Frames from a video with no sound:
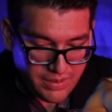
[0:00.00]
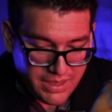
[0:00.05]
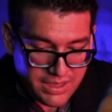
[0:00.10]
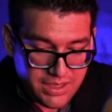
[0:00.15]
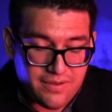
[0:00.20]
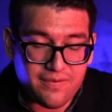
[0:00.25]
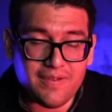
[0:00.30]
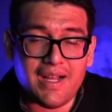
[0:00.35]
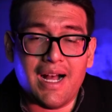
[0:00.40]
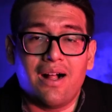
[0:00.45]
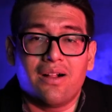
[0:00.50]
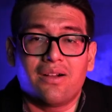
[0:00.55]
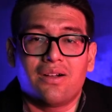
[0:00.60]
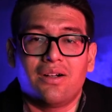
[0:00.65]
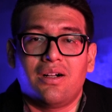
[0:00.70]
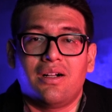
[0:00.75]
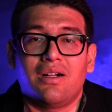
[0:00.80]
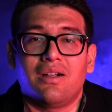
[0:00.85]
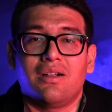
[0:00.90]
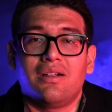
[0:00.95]
a bunch of
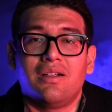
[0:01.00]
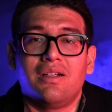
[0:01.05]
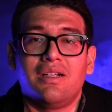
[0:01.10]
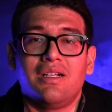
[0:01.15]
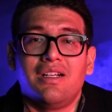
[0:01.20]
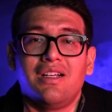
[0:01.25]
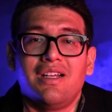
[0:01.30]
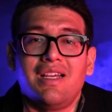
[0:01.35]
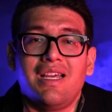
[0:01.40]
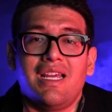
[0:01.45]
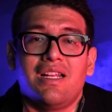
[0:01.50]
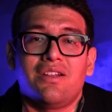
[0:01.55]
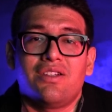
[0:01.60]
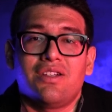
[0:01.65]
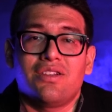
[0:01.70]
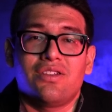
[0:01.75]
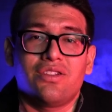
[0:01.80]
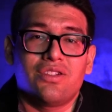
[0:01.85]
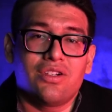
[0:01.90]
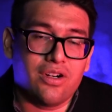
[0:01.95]
alcohol, and
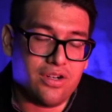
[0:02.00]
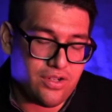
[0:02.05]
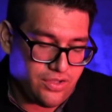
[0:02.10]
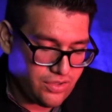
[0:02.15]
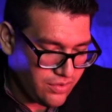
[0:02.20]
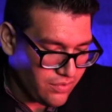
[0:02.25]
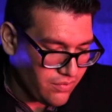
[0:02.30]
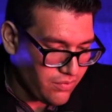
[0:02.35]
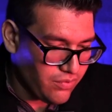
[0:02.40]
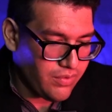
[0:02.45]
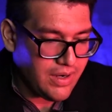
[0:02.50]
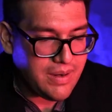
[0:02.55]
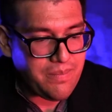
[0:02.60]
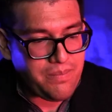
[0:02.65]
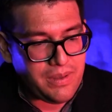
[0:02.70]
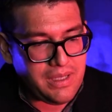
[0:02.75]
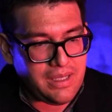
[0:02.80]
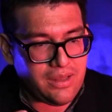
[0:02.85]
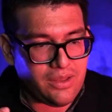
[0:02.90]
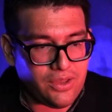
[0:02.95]
just starts
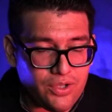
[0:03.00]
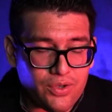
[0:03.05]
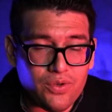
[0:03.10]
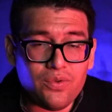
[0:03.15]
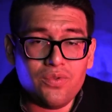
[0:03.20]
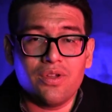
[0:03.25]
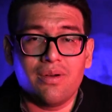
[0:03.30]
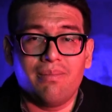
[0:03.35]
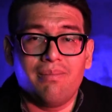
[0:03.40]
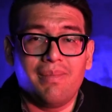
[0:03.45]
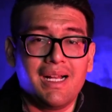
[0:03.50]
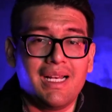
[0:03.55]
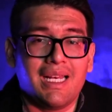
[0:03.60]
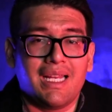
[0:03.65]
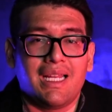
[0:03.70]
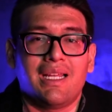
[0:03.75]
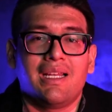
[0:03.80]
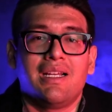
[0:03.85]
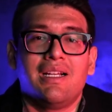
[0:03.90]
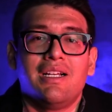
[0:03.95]
ripping through the
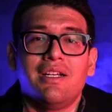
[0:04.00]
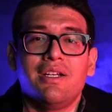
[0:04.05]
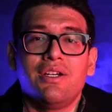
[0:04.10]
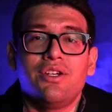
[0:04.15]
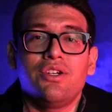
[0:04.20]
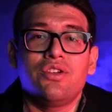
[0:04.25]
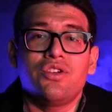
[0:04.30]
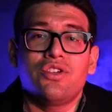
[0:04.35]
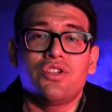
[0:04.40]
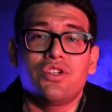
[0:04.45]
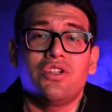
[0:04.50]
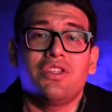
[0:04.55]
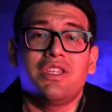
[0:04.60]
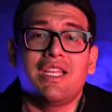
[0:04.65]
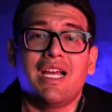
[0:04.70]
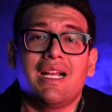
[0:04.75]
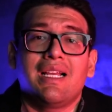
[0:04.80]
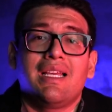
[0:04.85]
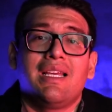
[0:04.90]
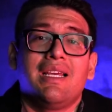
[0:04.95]
money, should
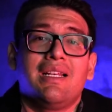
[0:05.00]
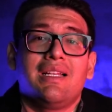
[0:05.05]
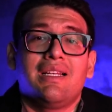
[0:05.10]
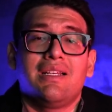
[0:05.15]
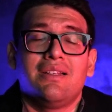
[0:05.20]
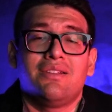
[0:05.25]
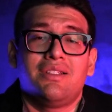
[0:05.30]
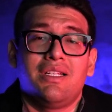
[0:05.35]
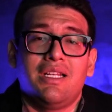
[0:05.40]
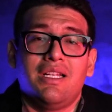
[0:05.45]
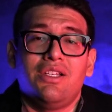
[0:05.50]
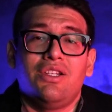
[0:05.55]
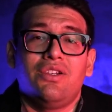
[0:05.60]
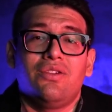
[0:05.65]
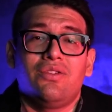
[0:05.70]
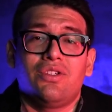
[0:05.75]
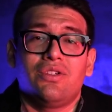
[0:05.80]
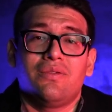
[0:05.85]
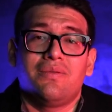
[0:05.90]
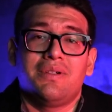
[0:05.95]
that kid
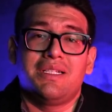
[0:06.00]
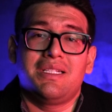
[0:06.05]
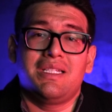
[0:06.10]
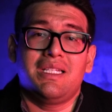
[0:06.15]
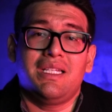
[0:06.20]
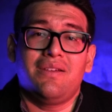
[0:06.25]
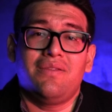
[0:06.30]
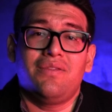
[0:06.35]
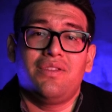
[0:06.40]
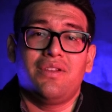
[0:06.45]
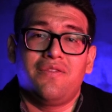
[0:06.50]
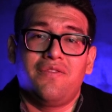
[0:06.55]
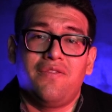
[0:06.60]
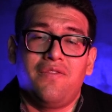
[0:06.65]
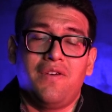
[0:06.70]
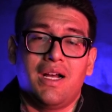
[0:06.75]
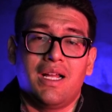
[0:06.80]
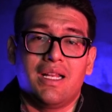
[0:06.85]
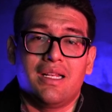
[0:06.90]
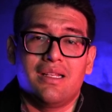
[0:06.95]
continue to receive the
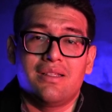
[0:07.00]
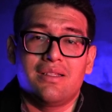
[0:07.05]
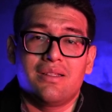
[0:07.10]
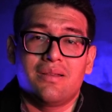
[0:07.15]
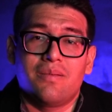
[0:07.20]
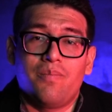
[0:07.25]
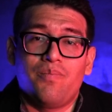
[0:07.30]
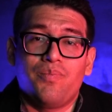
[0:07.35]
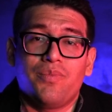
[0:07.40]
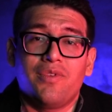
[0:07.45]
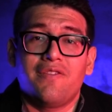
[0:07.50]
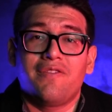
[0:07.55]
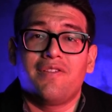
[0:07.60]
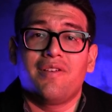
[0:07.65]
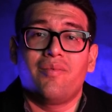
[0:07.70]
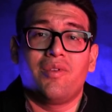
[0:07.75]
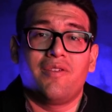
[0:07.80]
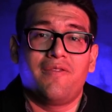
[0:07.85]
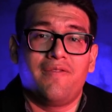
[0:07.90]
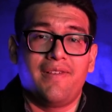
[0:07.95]
funds
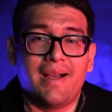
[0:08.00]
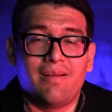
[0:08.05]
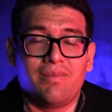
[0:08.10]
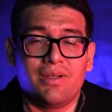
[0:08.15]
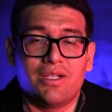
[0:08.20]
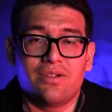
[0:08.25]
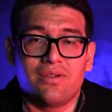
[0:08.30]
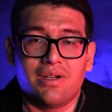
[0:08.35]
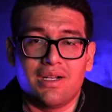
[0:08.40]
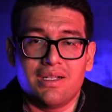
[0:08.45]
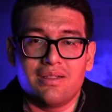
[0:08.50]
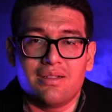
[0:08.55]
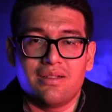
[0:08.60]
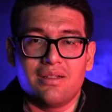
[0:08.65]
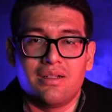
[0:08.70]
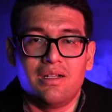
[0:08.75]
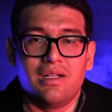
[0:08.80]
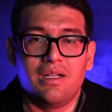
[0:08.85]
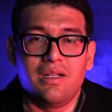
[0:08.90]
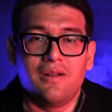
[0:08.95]
from the family
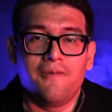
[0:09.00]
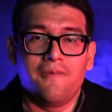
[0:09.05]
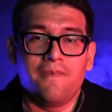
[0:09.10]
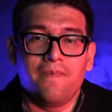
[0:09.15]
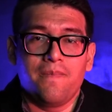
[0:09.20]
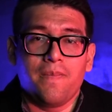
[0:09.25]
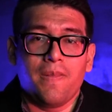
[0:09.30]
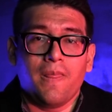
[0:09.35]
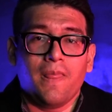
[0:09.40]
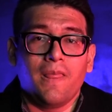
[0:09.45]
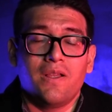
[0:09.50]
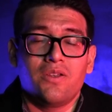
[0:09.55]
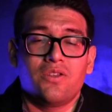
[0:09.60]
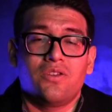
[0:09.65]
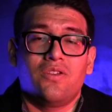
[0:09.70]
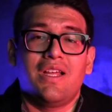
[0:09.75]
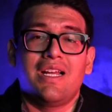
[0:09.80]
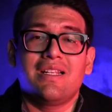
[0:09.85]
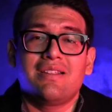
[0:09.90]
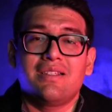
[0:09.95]
trust?
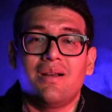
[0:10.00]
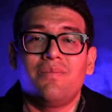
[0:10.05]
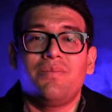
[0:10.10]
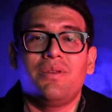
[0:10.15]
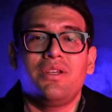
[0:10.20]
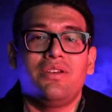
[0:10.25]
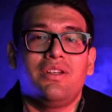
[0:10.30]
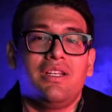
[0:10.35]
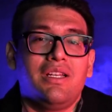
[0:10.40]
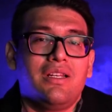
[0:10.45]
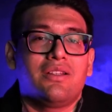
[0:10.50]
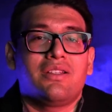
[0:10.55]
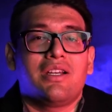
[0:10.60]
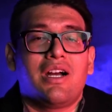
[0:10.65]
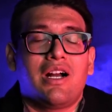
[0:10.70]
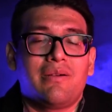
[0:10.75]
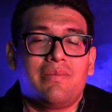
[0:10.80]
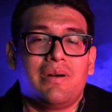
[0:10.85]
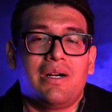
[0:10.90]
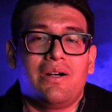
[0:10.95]
So that's something you need to
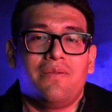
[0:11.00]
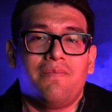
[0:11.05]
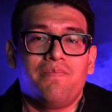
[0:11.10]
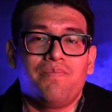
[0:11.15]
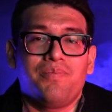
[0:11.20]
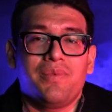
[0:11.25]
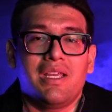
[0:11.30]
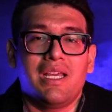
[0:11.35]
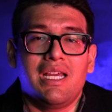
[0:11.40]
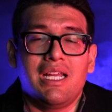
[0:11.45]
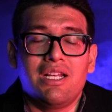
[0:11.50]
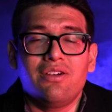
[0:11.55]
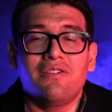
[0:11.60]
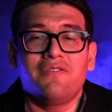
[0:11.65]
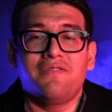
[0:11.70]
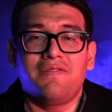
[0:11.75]
talk about in your